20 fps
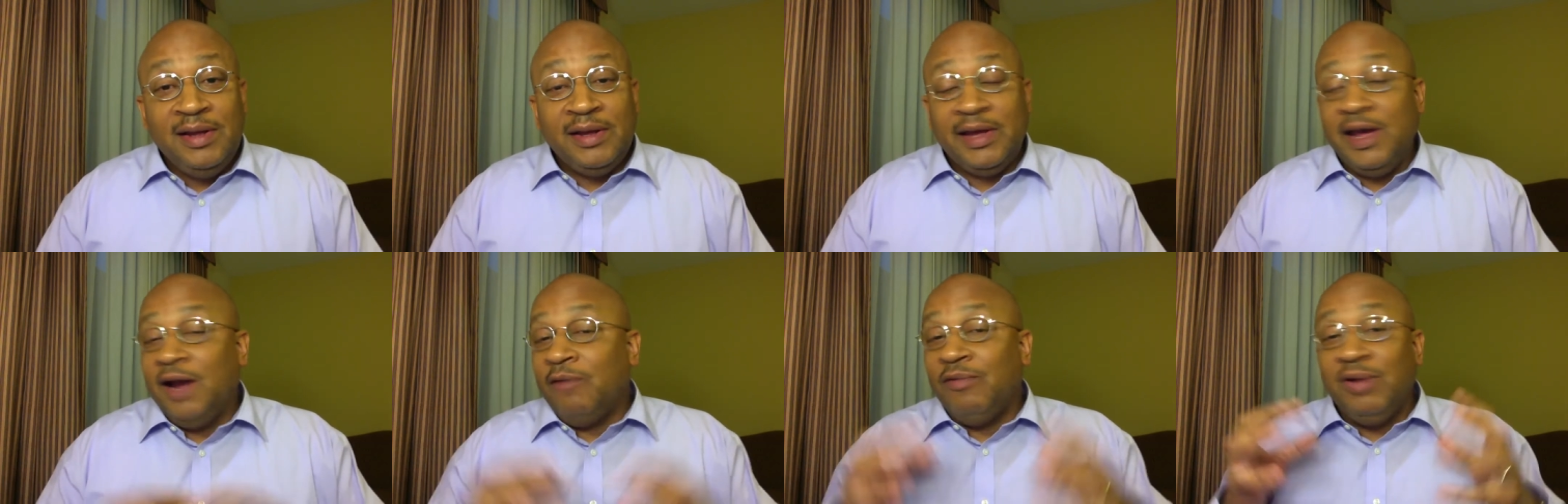
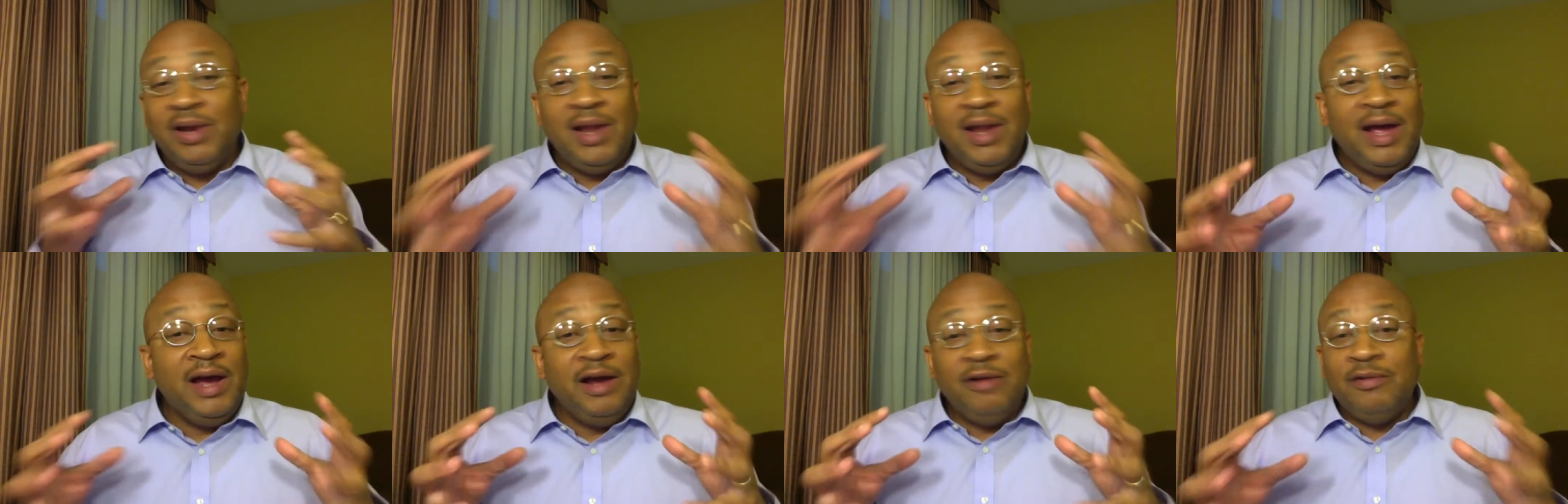Can't
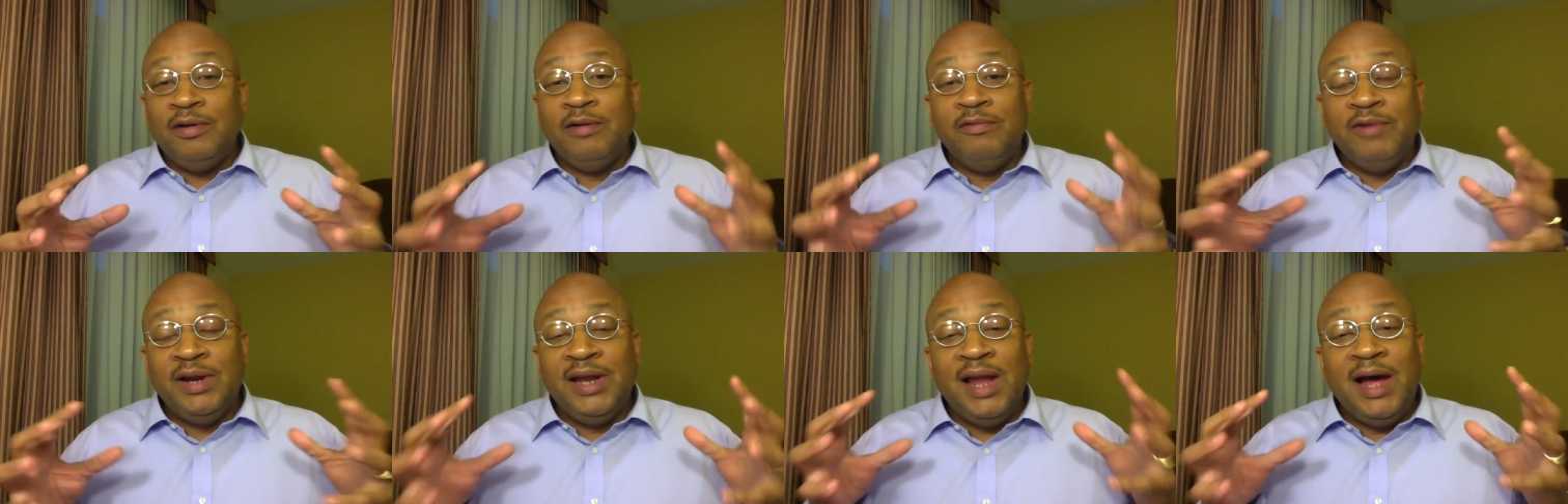
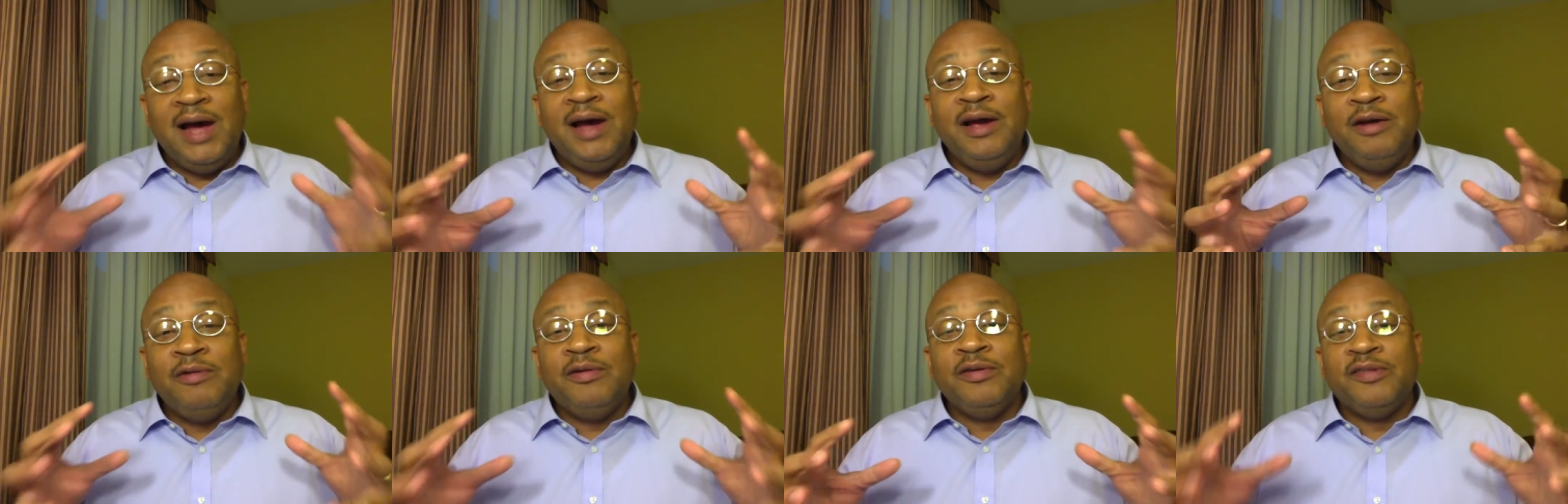
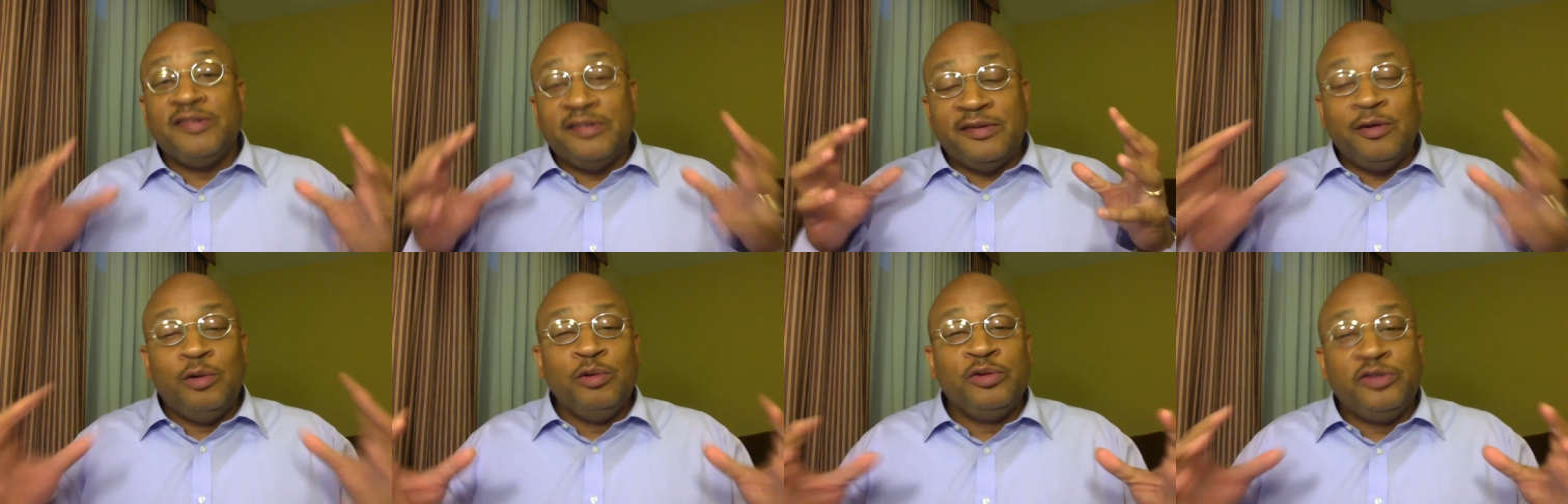rely on
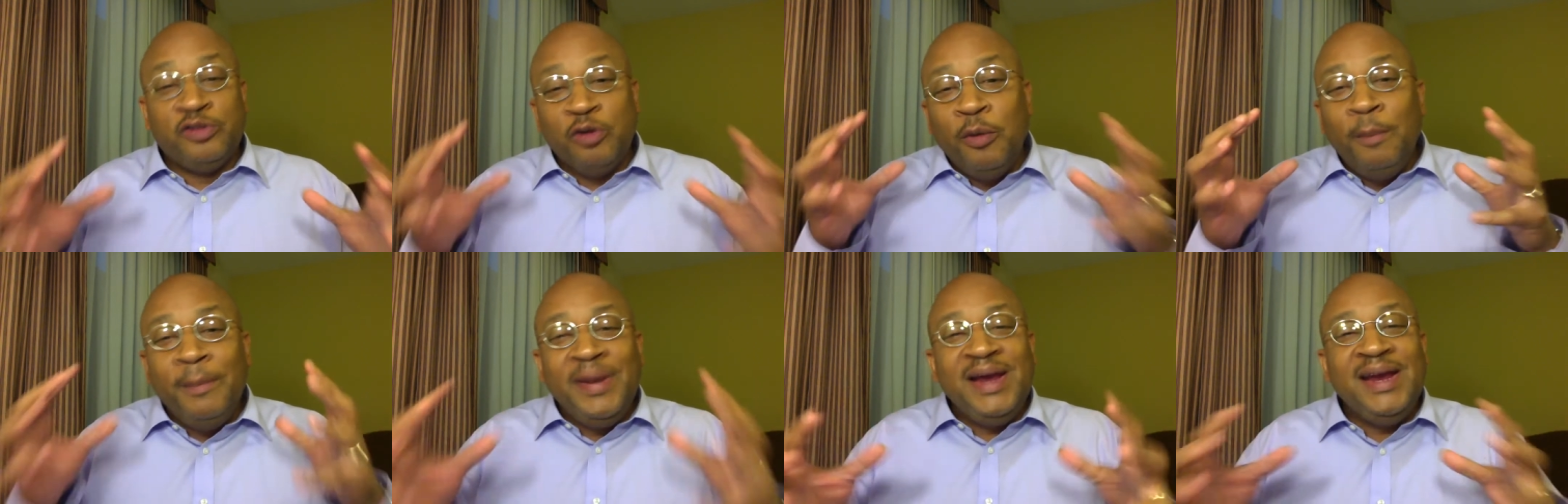
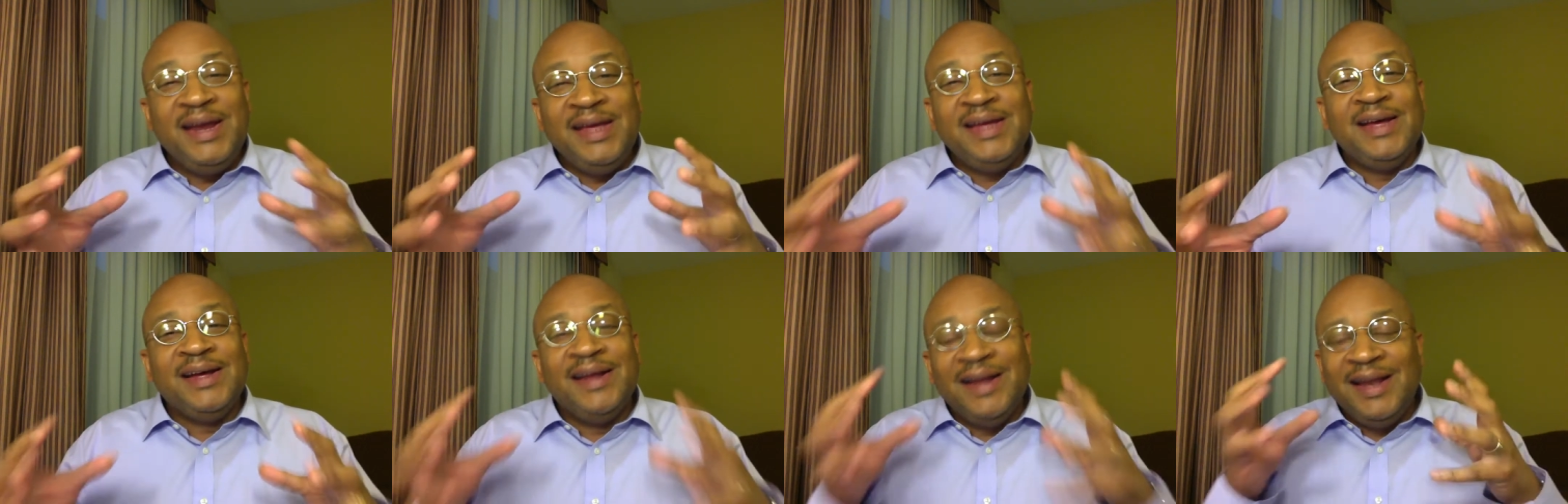social
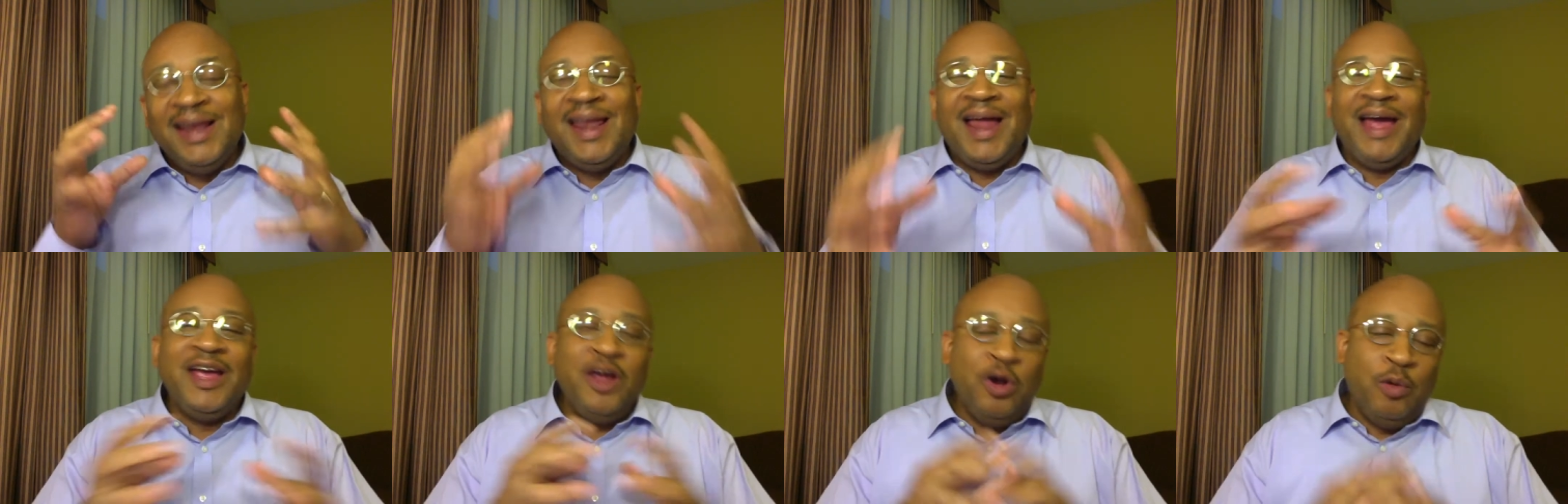media
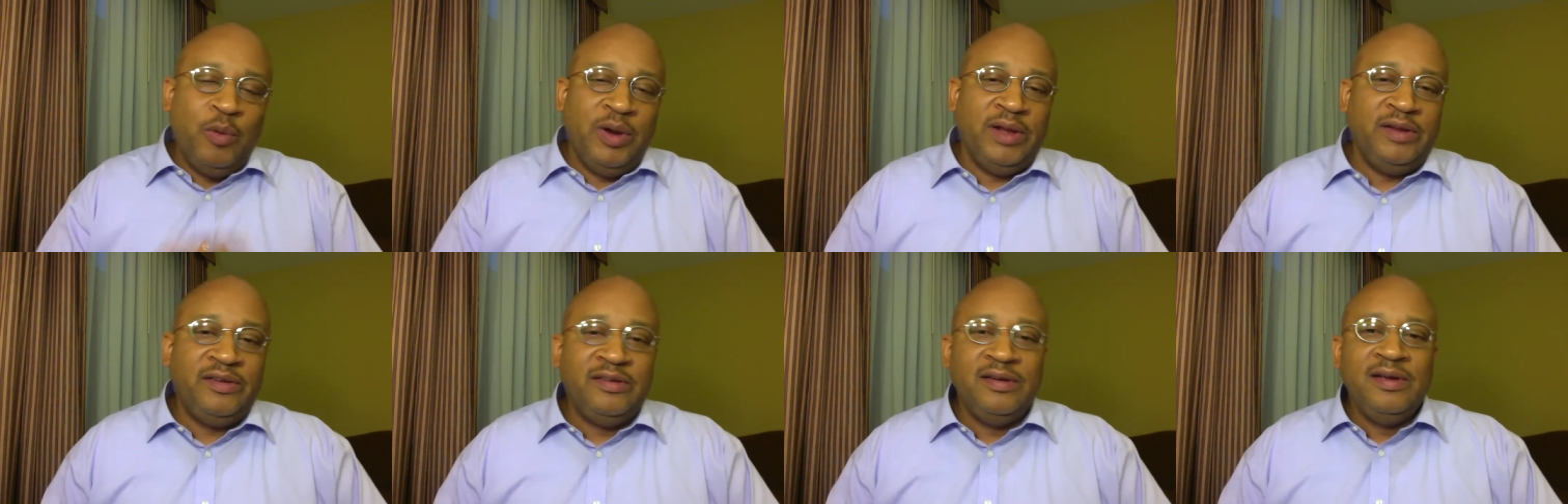
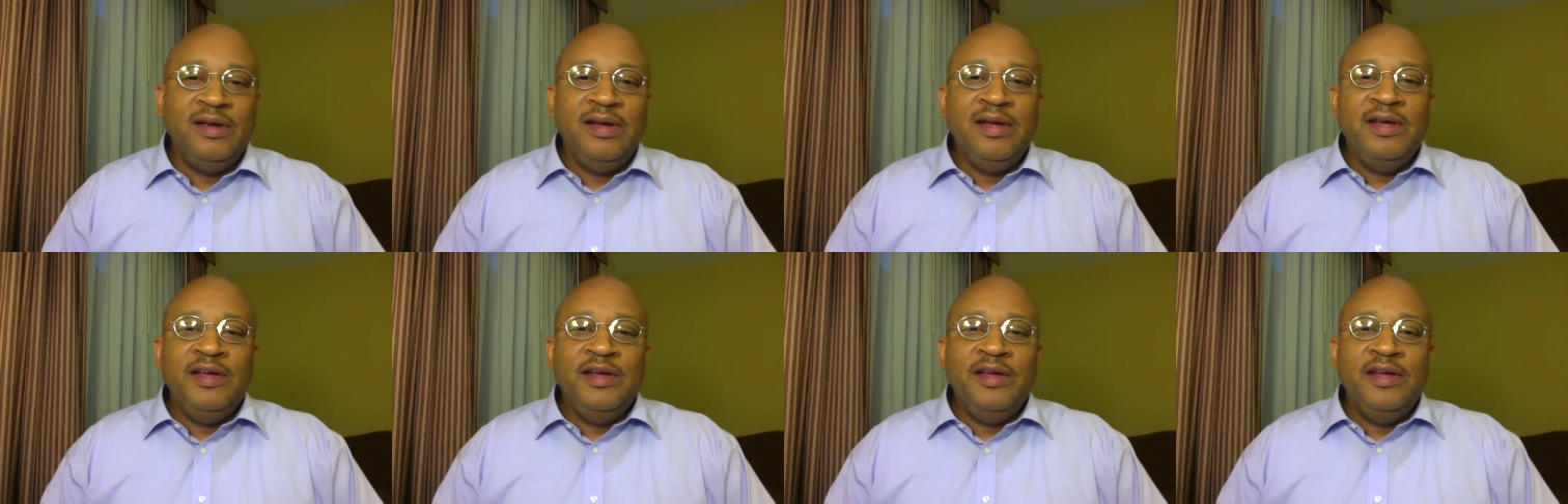language.